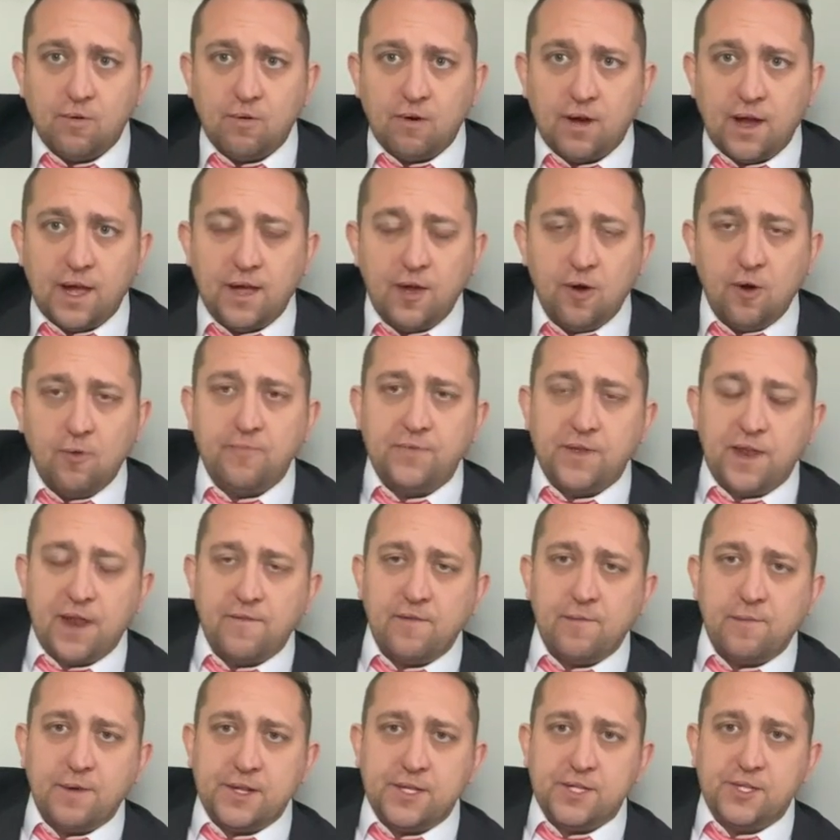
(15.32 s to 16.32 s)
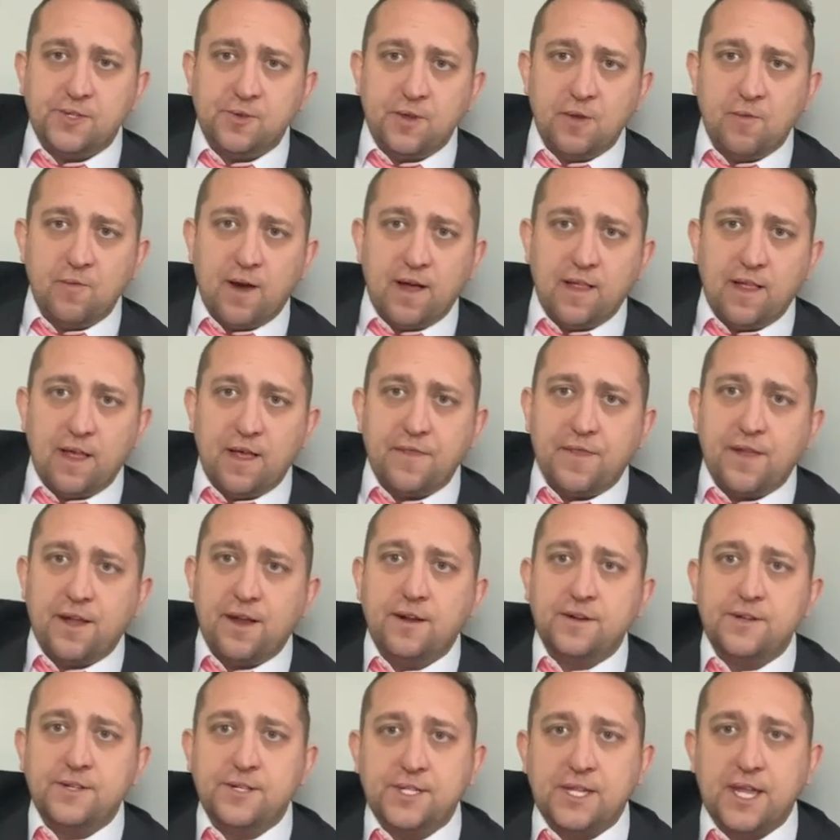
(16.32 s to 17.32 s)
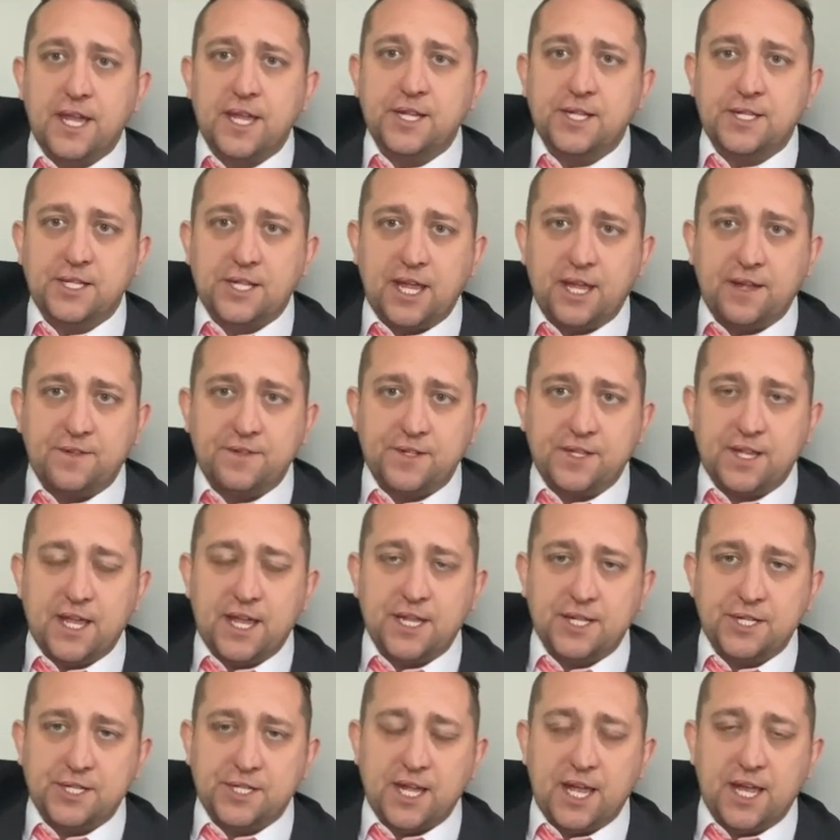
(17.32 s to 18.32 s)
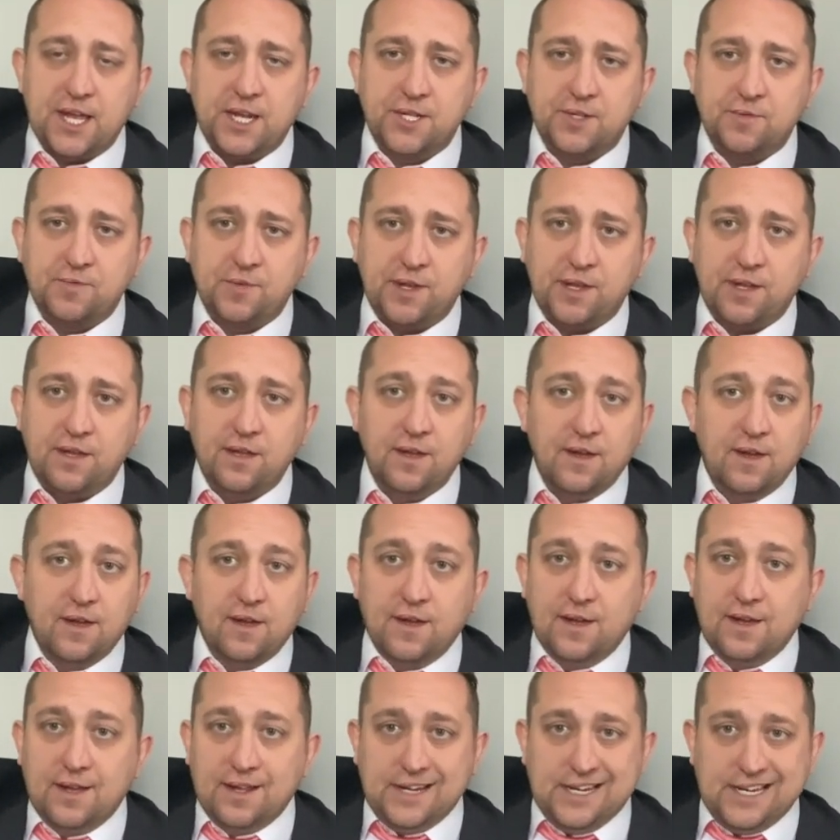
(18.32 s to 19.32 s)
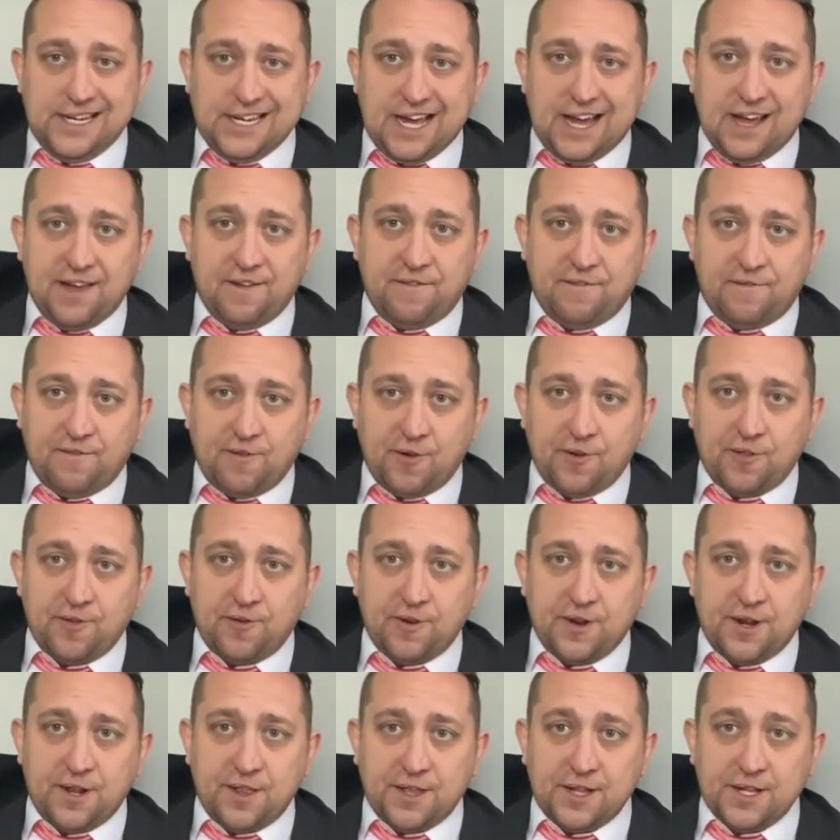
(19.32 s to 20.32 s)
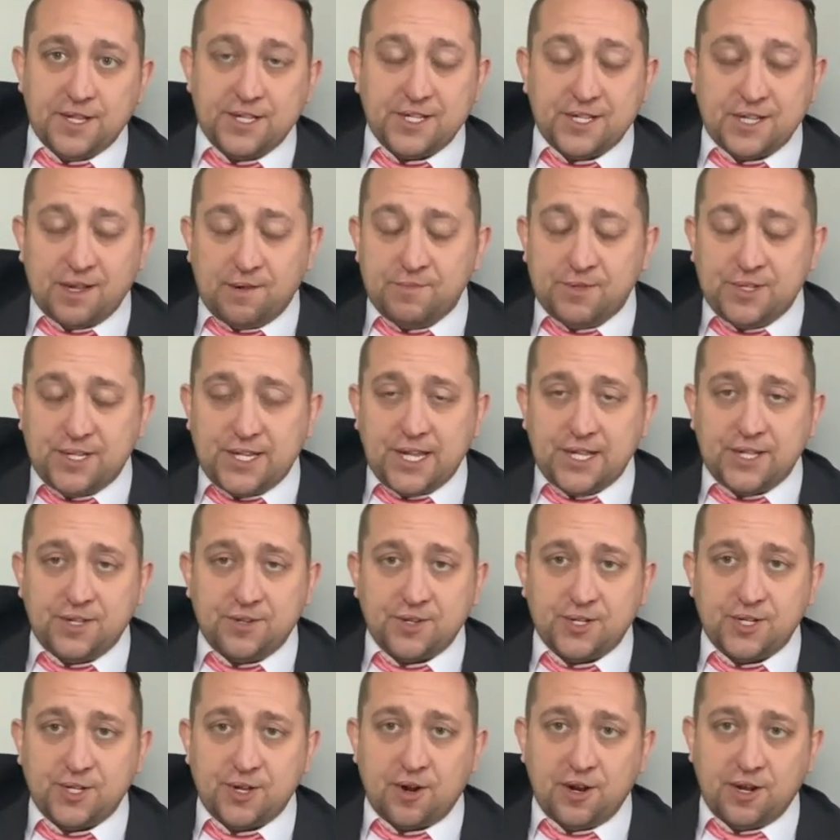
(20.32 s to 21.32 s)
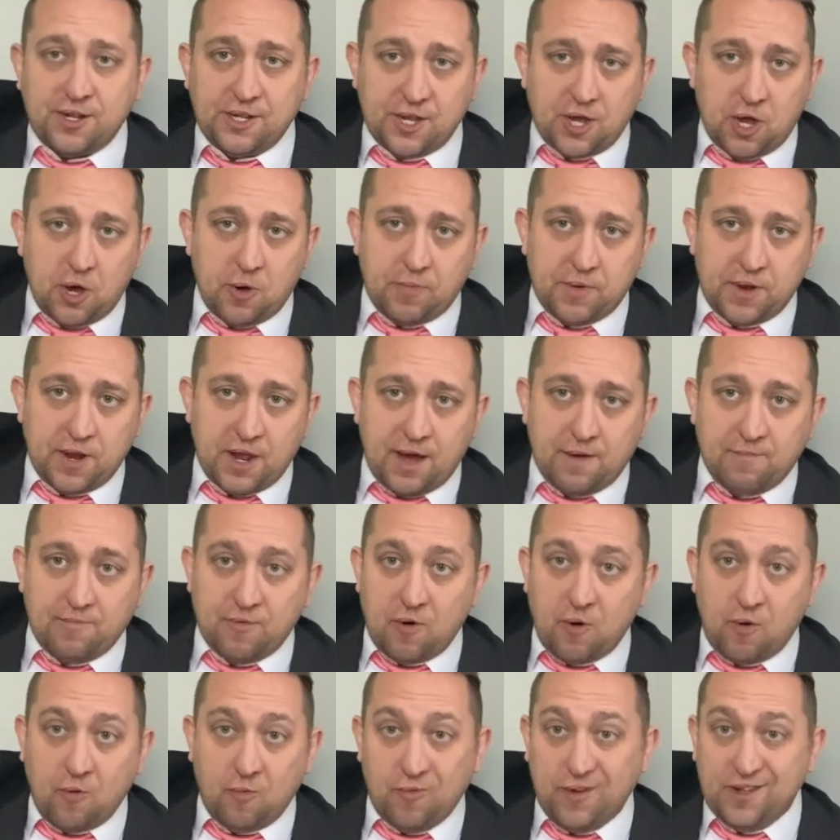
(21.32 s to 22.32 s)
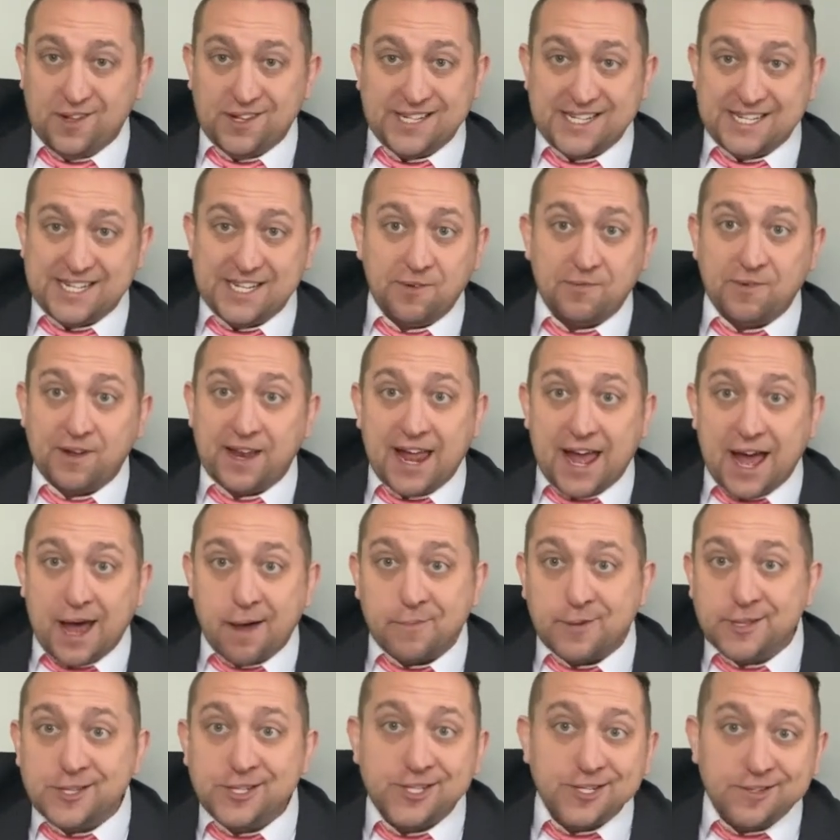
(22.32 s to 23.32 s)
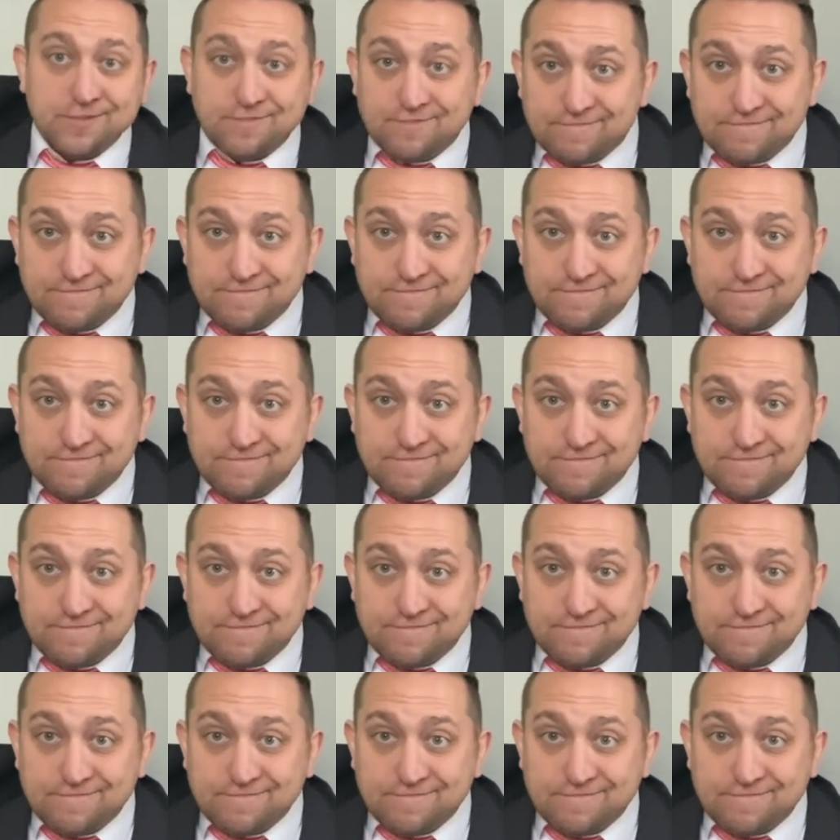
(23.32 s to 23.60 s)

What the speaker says: I hope that everybody's doing well out there, staying safe, staying sane as we dive further into this. Some states are starting to open up. We'll see what happens.